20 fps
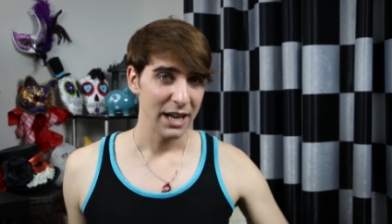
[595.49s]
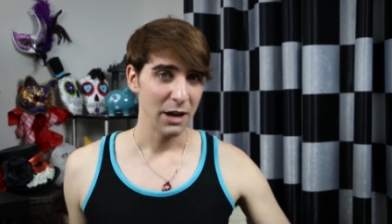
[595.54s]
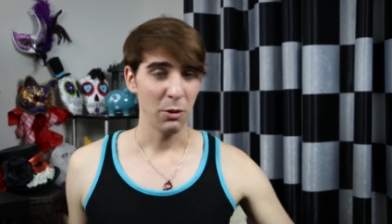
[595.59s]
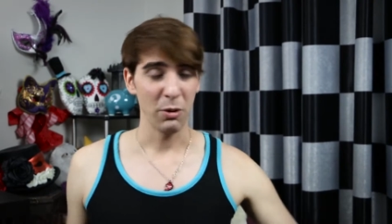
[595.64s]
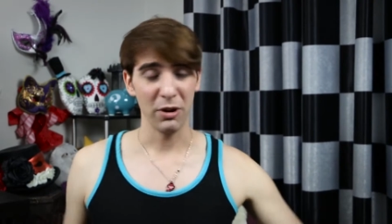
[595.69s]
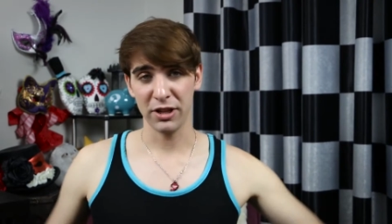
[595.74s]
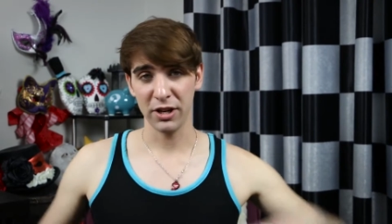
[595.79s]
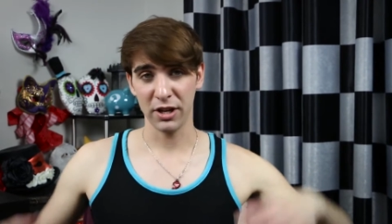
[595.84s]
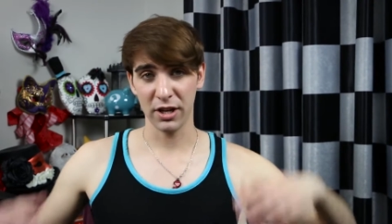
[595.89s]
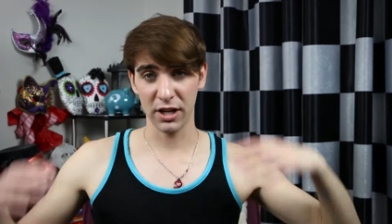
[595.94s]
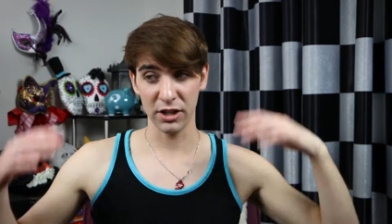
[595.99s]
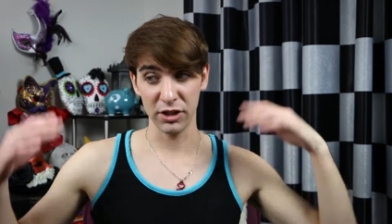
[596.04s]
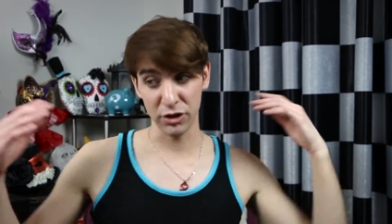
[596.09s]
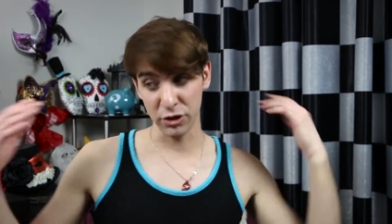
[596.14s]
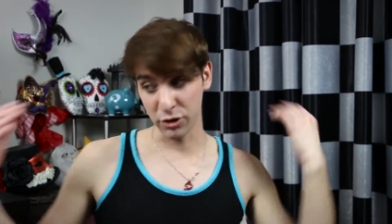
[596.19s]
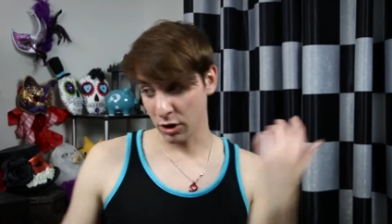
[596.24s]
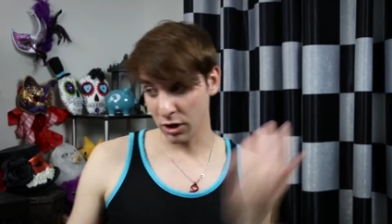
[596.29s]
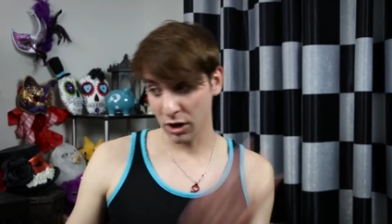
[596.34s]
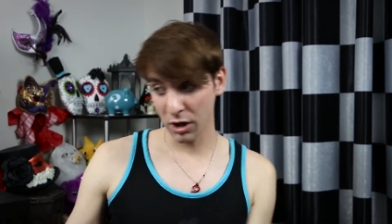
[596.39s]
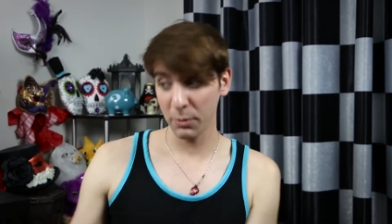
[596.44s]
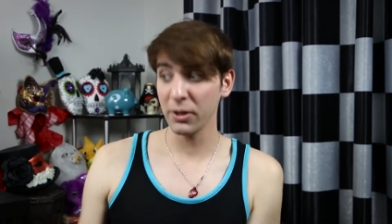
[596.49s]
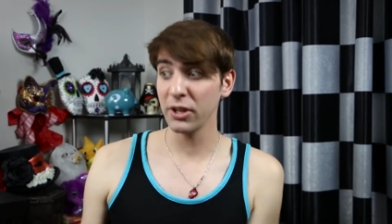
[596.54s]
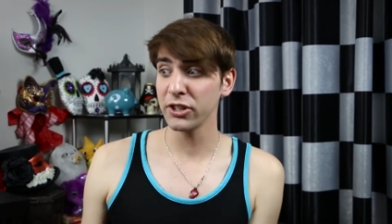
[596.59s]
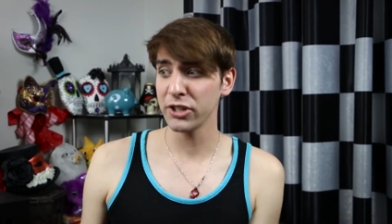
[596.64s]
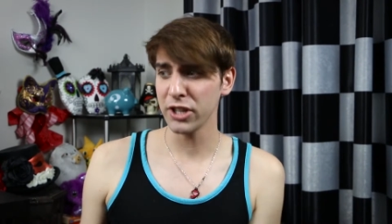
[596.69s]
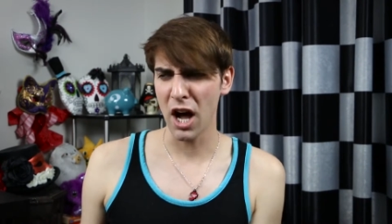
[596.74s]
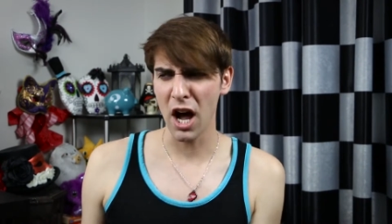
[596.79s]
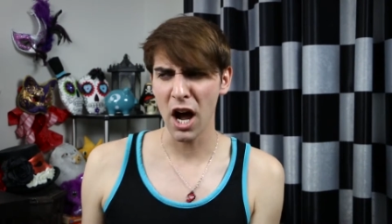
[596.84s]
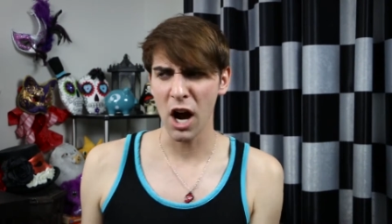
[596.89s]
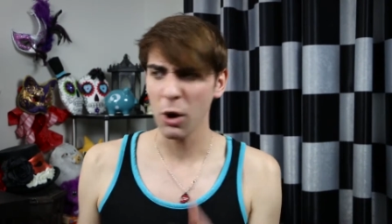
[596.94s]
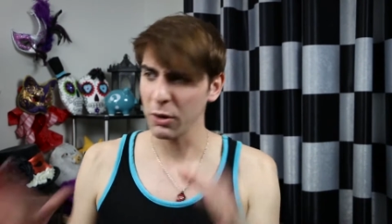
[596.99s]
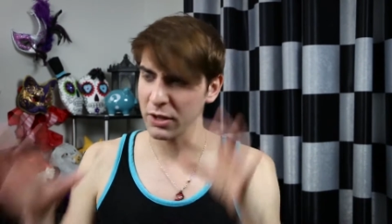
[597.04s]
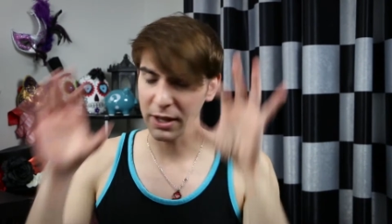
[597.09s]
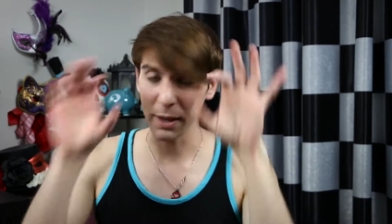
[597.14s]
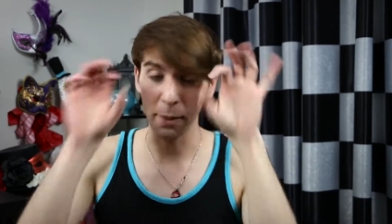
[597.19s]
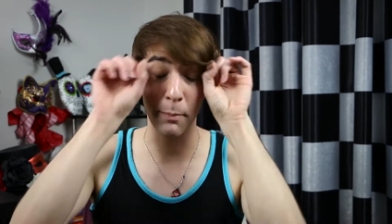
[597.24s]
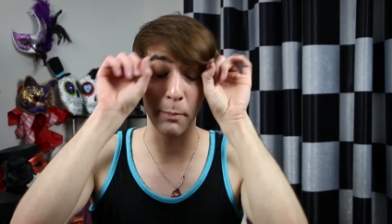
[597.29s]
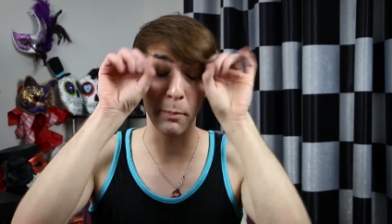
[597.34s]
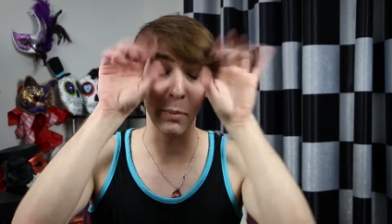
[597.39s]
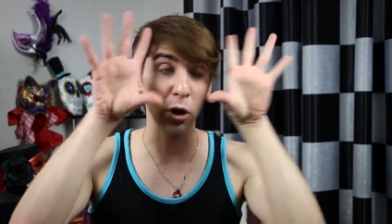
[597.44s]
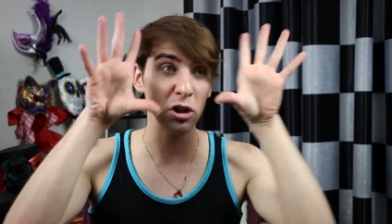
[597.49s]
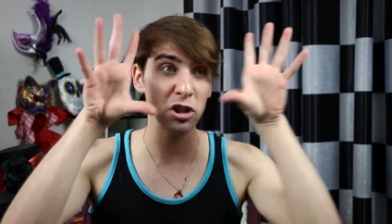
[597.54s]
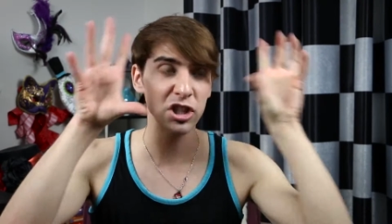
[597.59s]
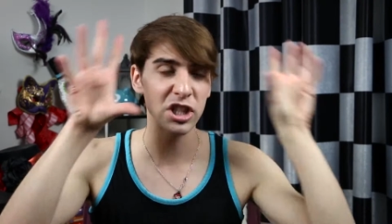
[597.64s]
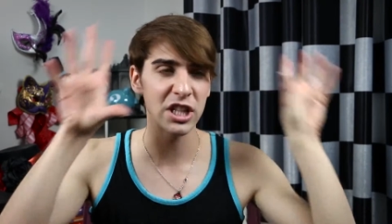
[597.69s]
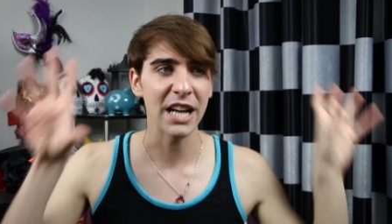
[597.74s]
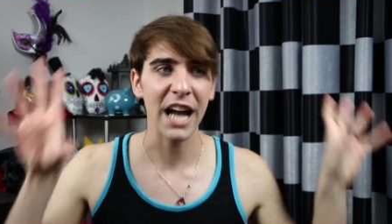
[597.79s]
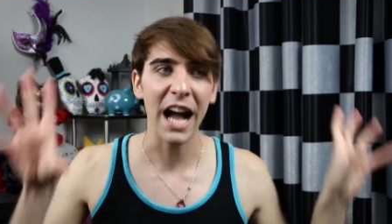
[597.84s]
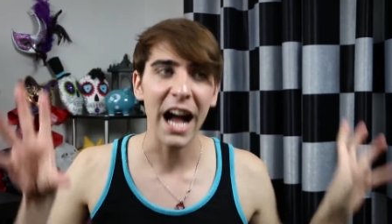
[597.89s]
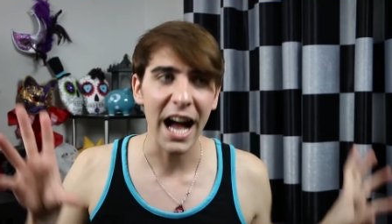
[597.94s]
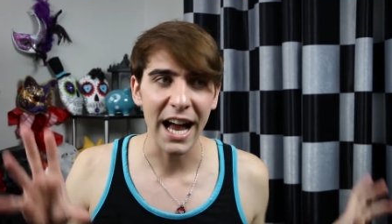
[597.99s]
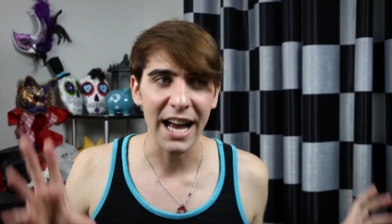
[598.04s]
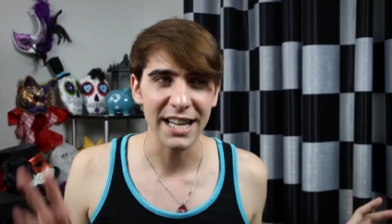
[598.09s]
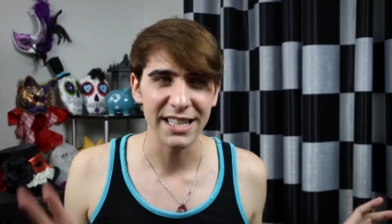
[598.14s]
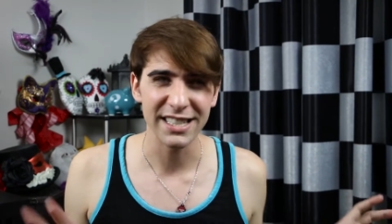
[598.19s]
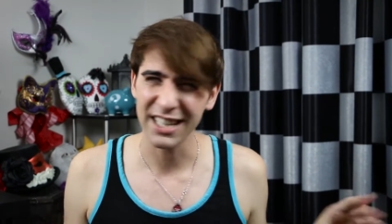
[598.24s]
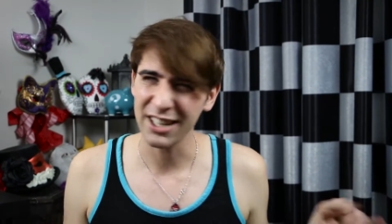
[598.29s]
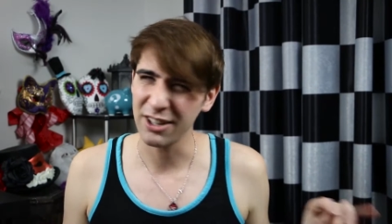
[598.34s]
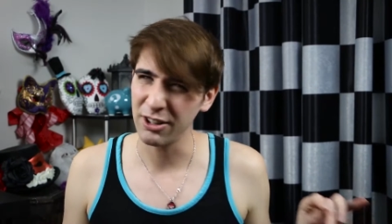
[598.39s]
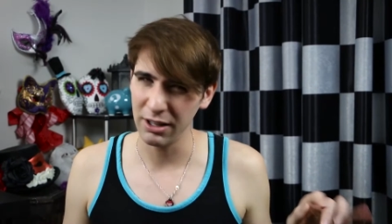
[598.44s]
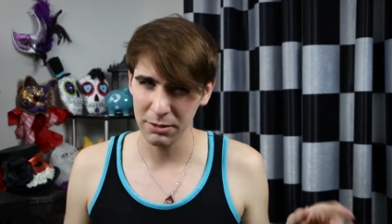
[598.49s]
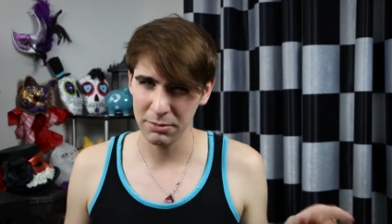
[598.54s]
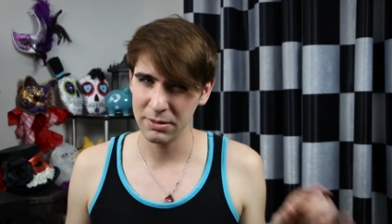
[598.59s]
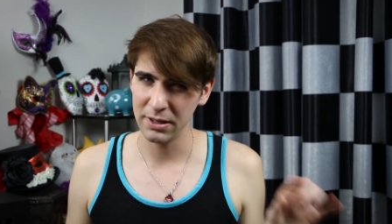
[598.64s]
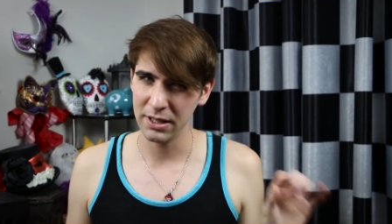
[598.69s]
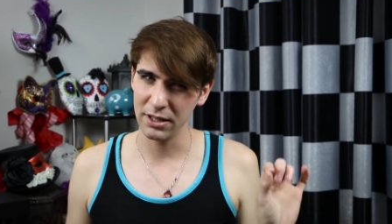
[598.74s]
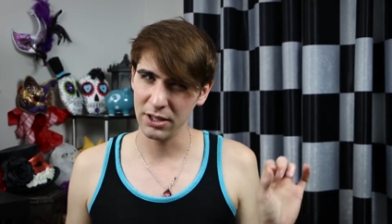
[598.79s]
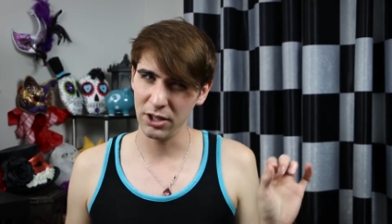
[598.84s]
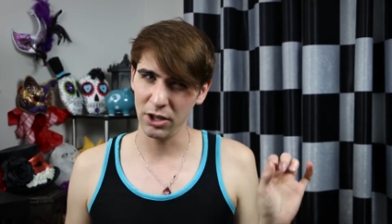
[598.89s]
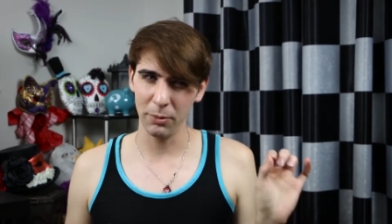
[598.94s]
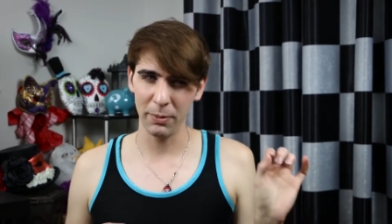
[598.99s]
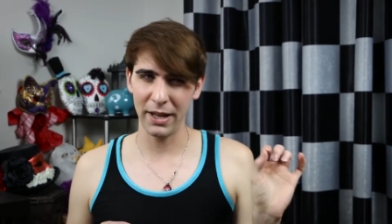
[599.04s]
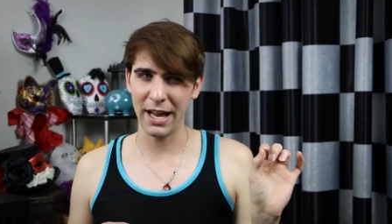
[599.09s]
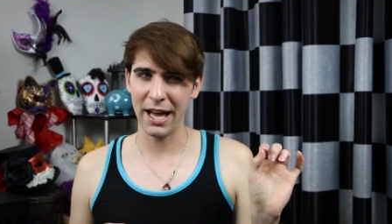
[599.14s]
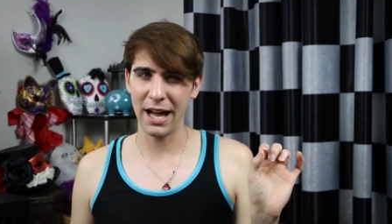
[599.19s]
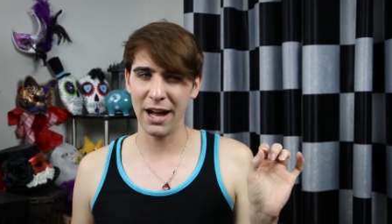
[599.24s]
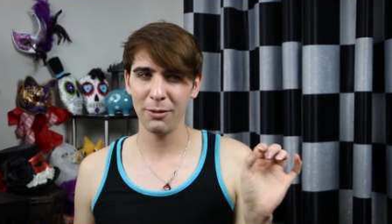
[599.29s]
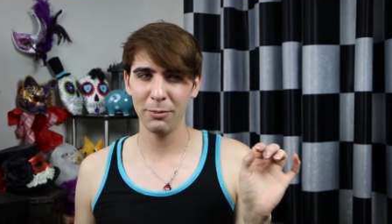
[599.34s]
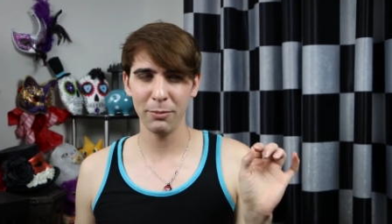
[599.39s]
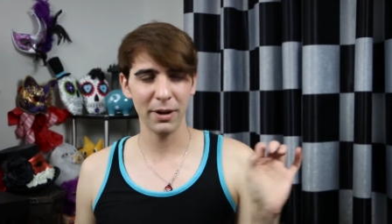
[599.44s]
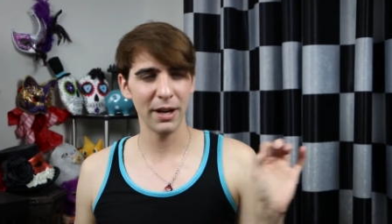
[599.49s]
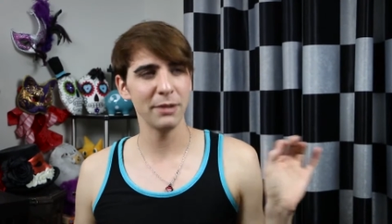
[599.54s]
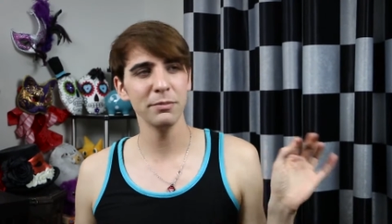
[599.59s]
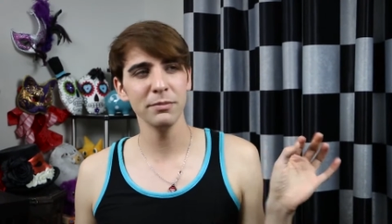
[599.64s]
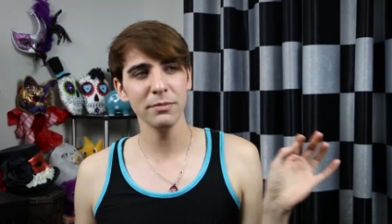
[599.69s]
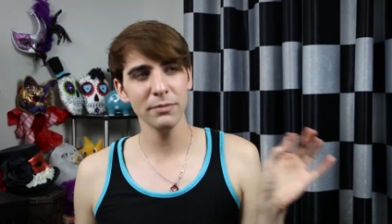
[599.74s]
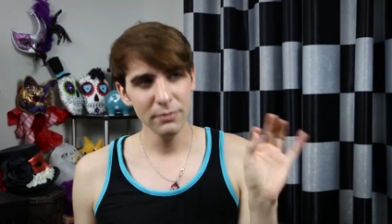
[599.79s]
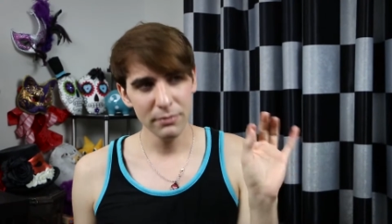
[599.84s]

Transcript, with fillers: with their adorable dog with the bulging eyes that creeps me a little bit out, but